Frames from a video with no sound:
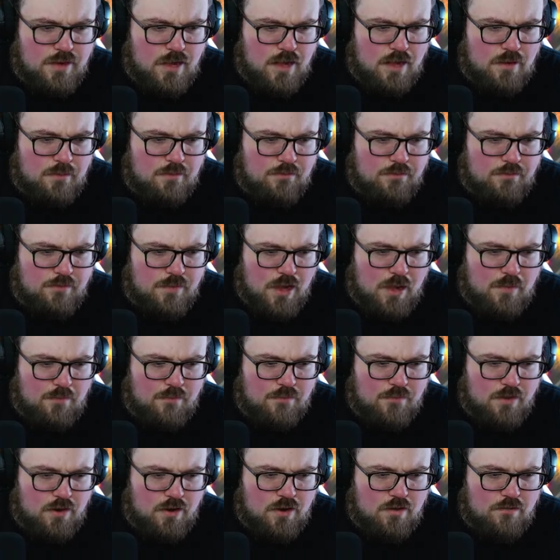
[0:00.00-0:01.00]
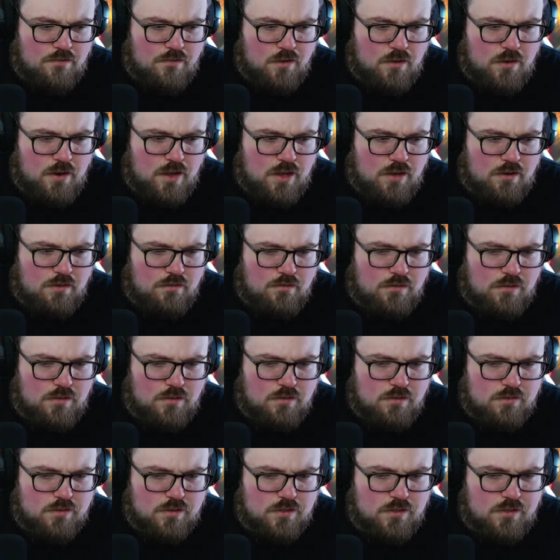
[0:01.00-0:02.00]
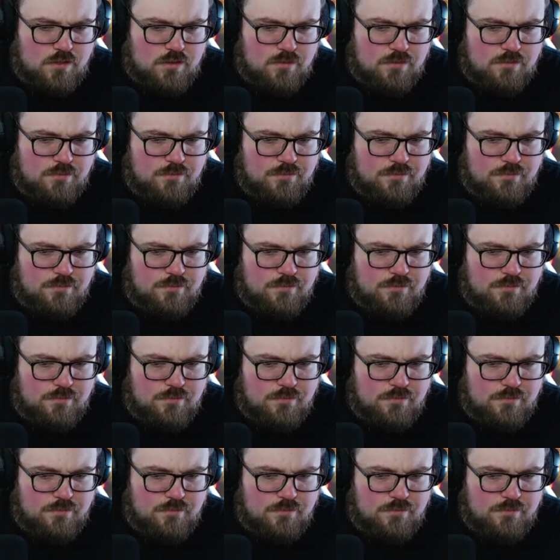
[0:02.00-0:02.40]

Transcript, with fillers: I'm I'm very very confused.